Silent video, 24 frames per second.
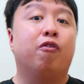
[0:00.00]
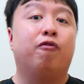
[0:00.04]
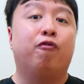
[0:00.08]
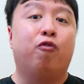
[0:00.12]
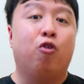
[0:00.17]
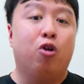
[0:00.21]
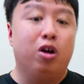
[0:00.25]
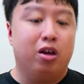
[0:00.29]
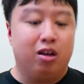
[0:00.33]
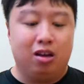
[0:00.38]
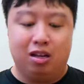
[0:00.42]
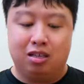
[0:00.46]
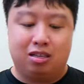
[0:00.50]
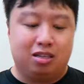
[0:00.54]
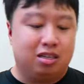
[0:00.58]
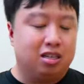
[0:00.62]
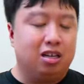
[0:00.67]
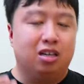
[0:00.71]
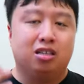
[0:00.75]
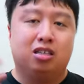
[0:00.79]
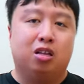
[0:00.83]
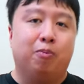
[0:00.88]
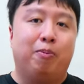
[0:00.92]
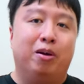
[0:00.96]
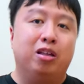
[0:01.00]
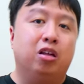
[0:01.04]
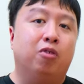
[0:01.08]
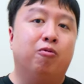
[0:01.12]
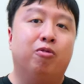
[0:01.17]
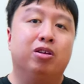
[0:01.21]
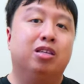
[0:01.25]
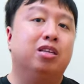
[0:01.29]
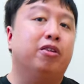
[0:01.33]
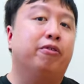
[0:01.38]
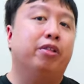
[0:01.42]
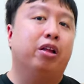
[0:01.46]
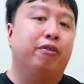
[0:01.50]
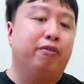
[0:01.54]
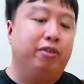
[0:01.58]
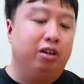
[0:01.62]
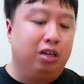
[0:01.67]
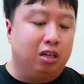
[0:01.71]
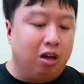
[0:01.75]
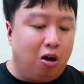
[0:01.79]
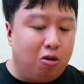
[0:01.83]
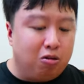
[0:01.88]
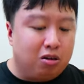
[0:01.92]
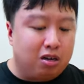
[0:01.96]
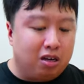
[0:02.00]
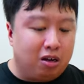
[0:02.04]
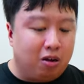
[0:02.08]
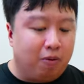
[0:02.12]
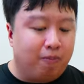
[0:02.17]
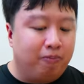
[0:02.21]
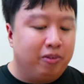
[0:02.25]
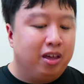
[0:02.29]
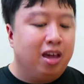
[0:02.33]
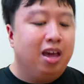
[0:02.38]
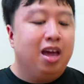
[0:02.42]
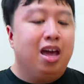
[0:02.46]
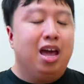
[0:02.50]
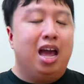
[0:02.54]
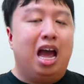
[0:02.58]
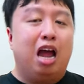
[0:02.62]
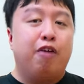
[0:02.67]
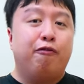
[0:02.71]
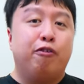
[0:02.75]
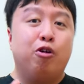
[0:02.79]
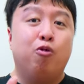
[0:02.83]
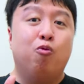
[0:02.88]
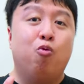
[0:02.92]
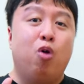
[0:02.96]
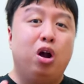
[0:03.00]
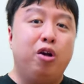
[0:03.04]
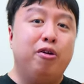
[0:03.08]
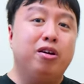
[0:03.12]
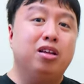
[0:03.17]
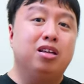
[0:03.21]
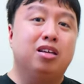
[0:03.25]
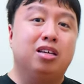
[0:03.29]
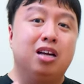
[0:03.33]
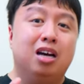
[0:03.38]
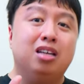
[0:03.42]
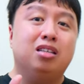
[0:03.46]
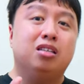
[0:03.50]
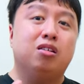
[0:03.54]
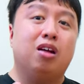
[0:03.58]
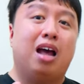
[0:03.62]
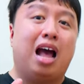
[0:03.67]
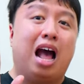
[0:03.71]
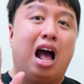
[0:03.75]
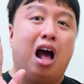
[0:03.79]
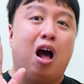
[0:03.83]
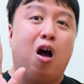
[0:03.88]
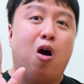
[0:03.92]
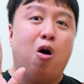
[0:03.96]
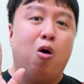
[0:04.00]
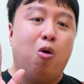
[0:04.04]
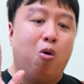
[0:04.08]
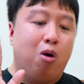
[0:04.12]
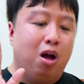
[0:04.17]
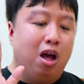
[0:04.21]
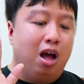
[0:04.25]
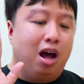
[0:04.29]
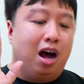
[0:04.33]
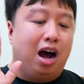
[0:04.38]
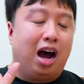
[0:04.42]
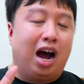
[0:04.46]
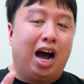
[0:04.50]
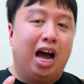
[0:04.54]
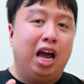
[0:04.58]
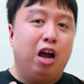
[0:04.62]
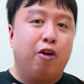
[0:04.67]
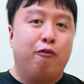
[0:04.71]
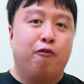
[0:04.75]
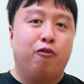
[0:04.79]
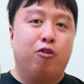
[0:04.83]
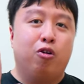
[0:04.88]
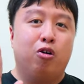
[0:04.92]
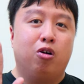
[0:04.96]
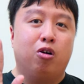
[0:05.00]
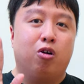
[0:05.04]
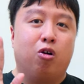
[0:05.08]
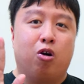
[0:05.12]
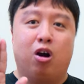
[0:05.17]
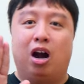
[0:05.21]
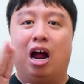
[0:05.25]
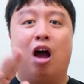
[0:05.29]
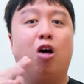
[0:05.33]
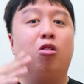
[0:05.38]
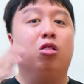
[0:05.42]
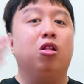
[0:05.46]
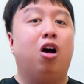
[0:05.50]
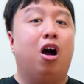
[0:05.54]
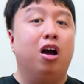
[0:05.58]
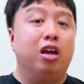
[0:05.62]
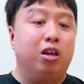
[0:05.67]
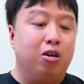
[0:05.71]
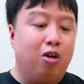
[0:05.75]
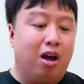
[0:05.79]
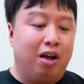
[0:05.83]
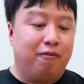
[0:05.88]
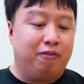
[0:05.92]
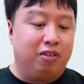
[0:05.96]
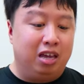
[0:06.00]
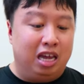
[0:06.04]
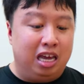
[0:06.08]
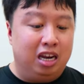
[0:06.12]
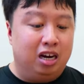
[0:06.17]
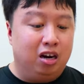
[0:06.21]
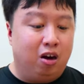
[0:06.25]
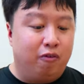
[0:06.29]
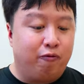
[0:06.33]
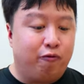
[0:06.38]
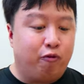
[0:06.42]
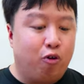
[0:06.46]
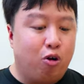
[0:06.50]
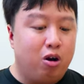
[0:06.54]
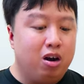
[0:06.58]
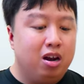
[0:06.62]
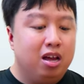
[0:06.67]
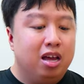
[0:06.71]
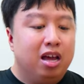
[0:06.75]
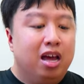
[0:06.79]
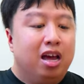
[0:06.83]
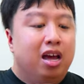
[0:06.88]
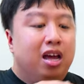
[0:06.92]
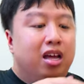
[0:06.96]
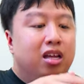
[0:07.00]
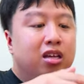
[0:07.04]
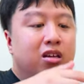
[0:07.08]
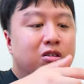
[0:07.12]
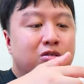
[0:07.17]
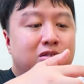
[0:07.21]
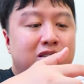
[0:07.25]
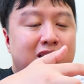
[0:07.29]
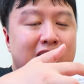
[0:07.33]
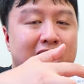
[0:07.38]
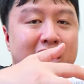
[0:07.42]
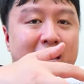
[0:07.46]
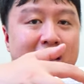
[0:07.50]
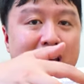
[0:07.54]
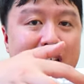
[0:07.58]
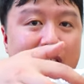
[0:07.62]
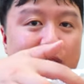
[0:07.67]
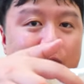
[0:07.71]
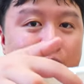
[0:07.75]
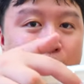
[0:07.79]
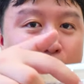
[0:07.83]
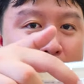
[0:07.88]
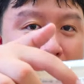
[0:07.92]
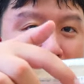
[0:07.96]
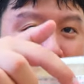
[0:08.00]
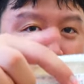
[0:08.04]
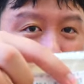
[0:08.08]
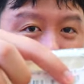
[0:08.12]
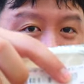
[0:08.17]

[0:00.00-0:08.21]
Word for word: it for you. It just depends on which 7-Eleven you go to. And if you're wondering just how high or how long you'll have to heat it up for, you see right